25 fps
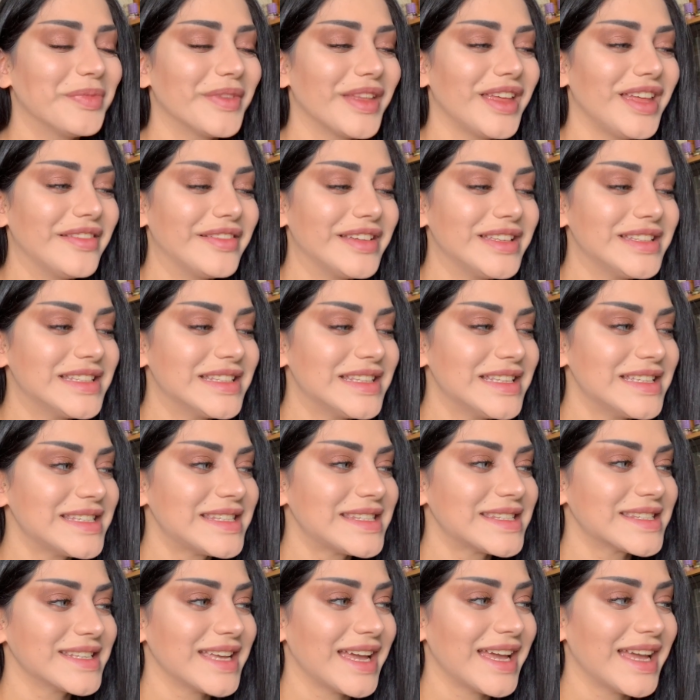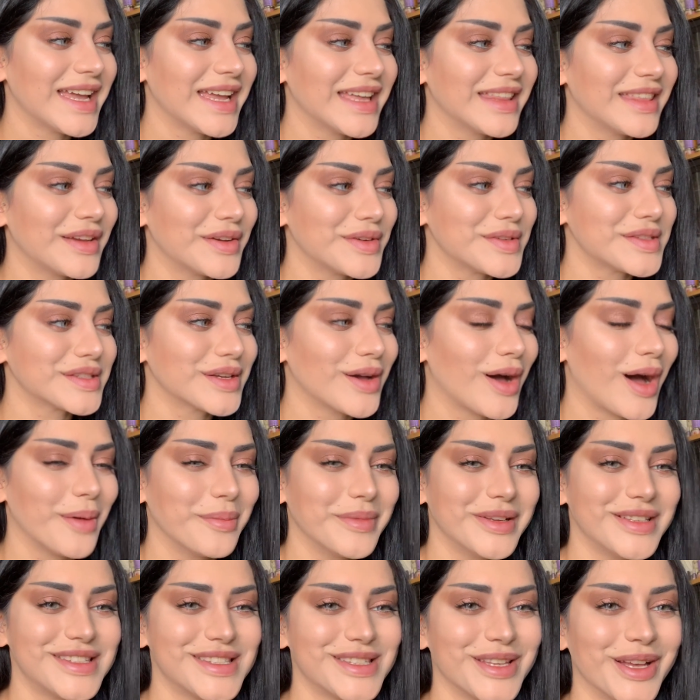Even to this day, there's
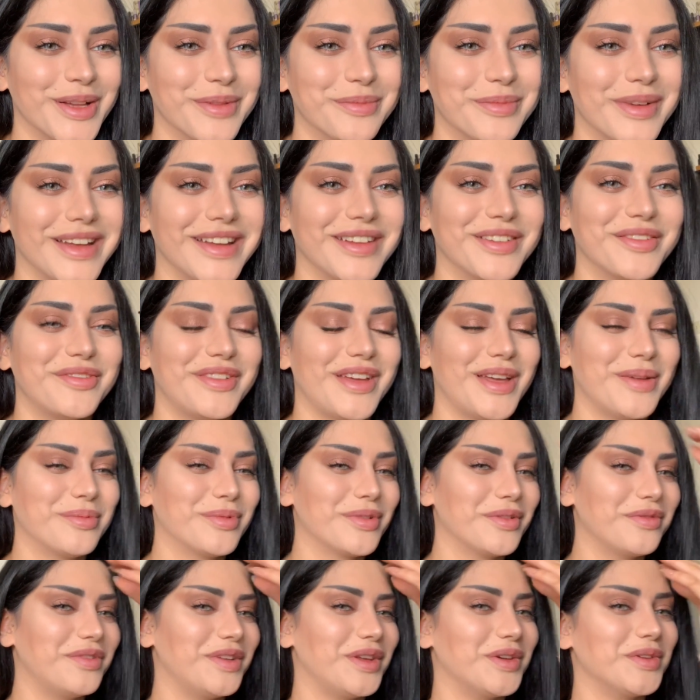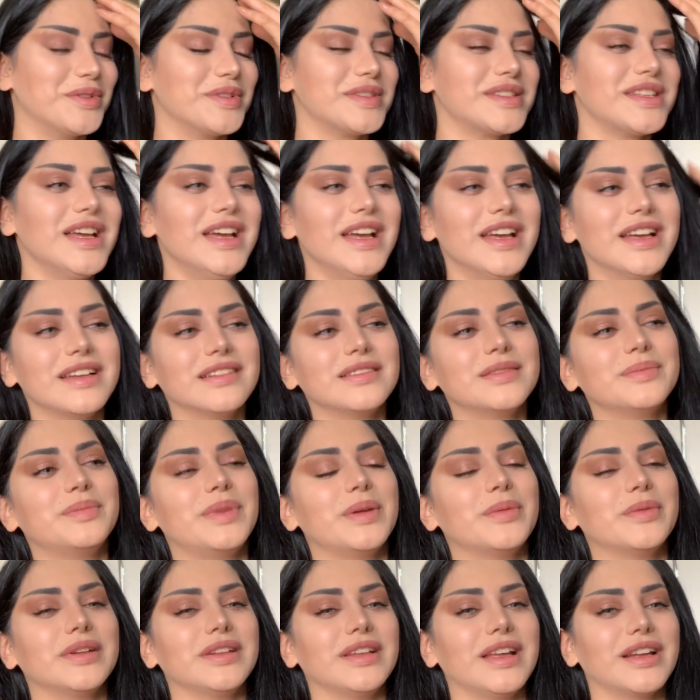comments on my vape reviews.
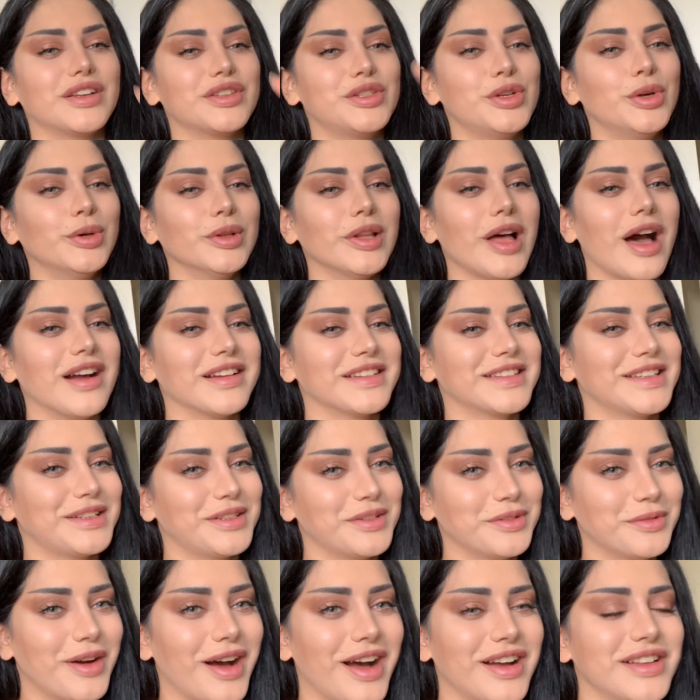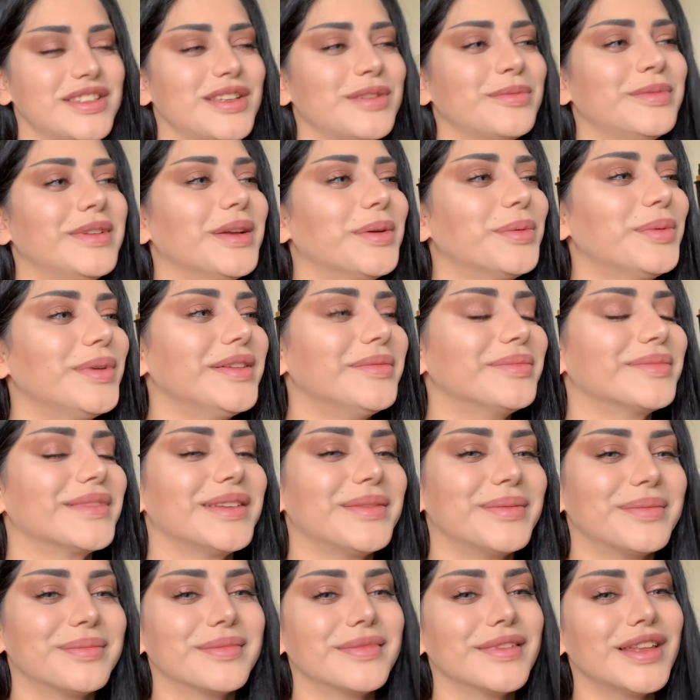People are like, too long, didn't watch. I'm like, well,
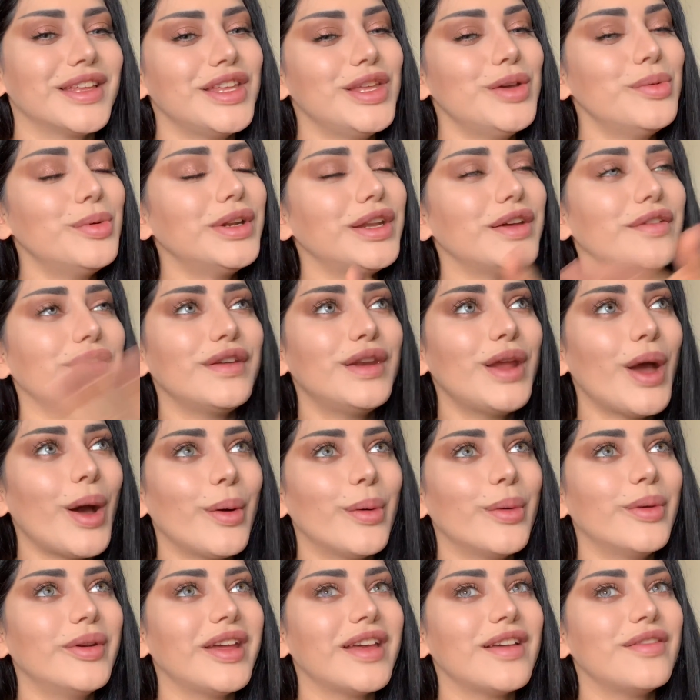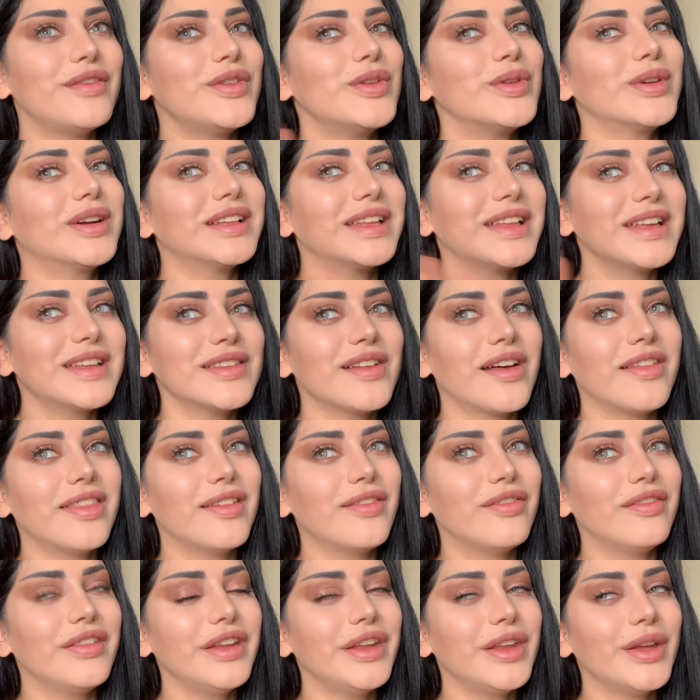you would have known if you clicked on the
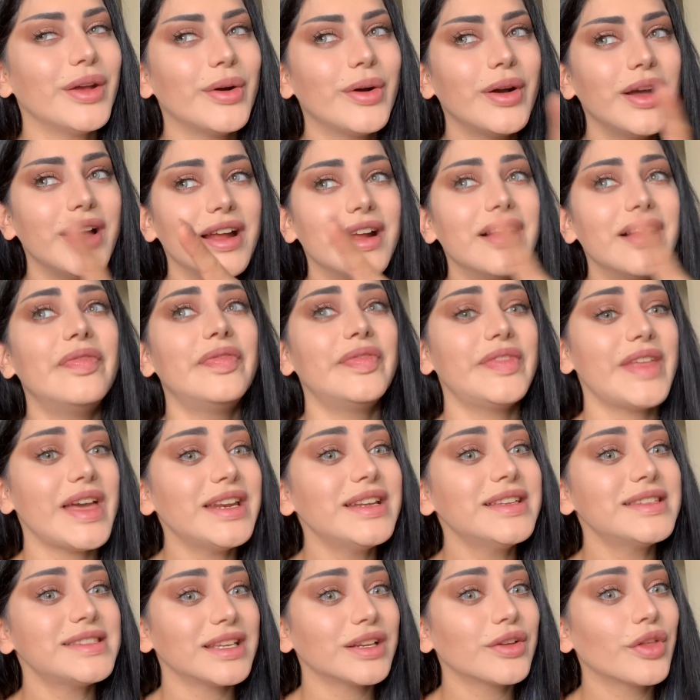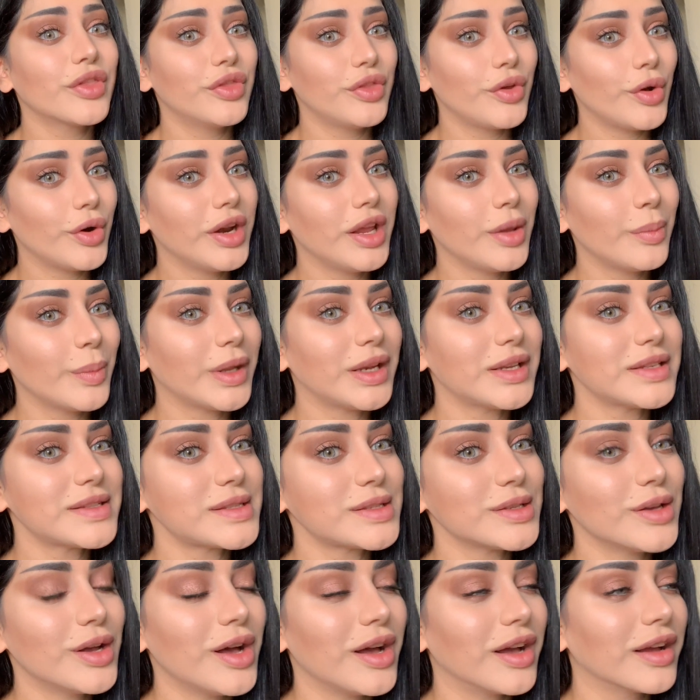video that it's like 30
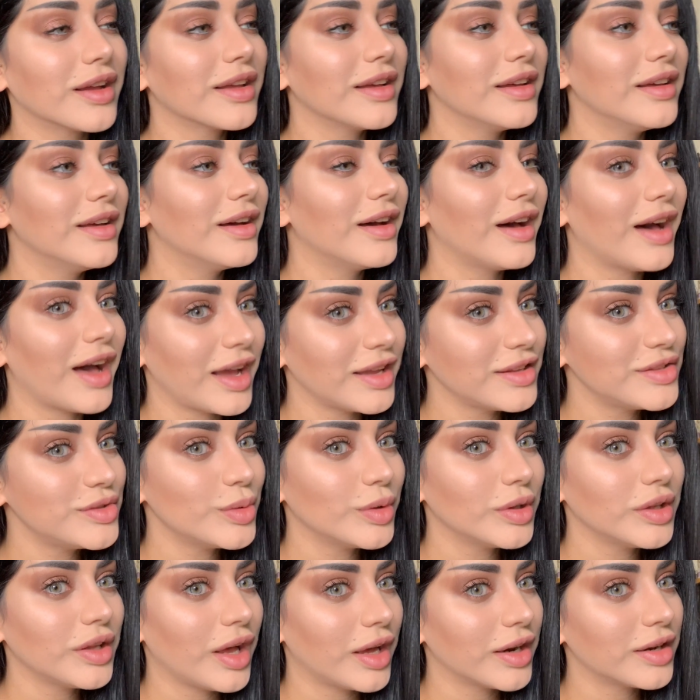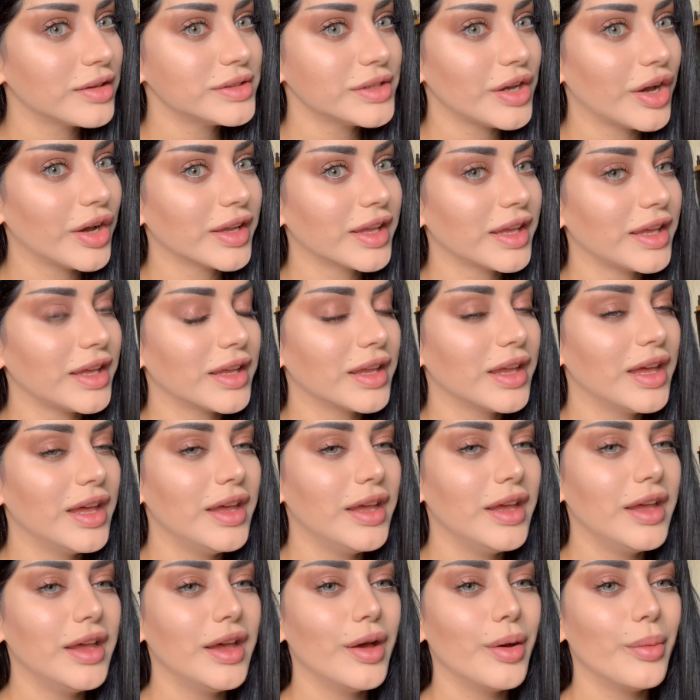minutes long. I do a lot of talking,
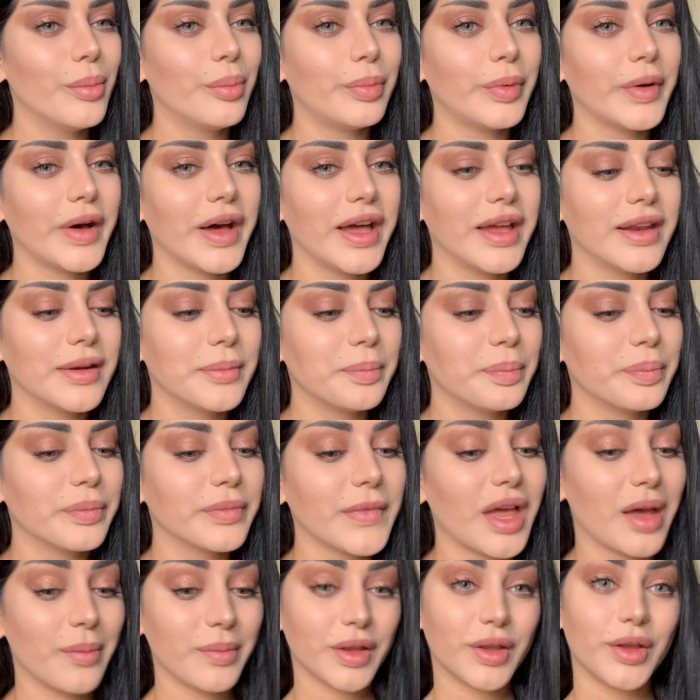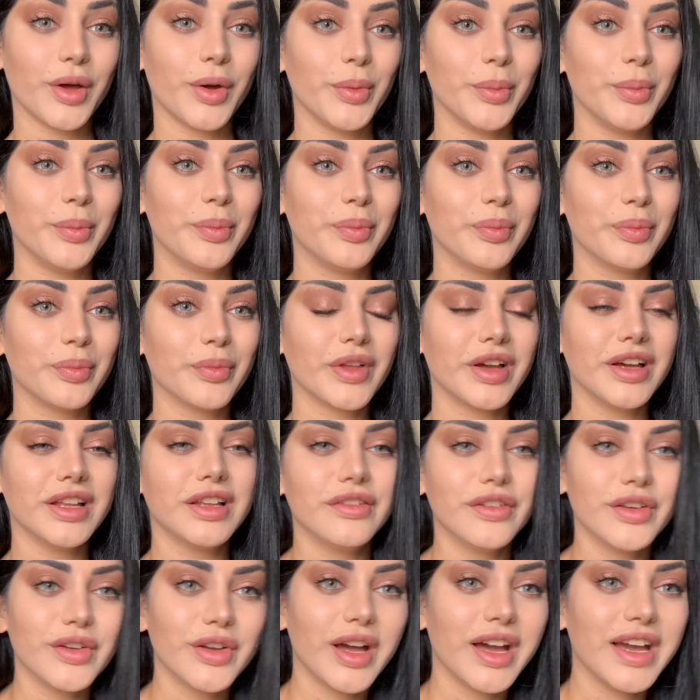but I'm gonna go. I
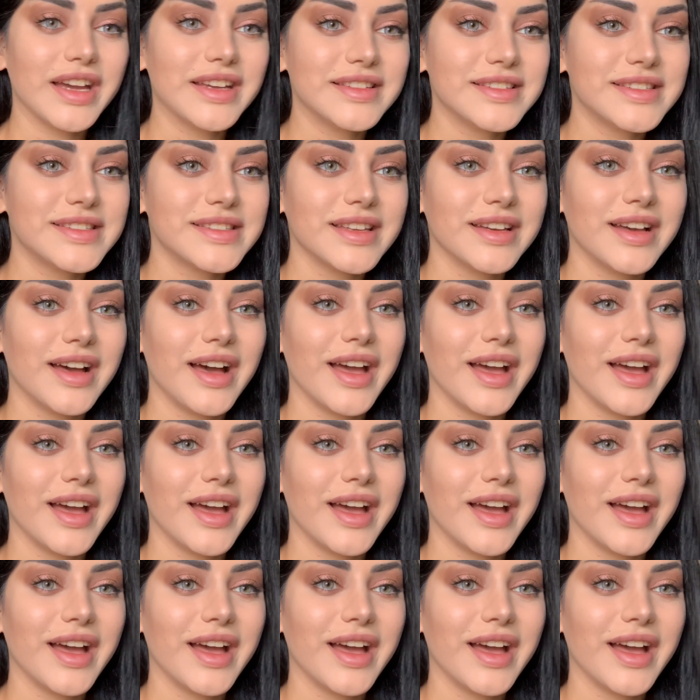love you guys.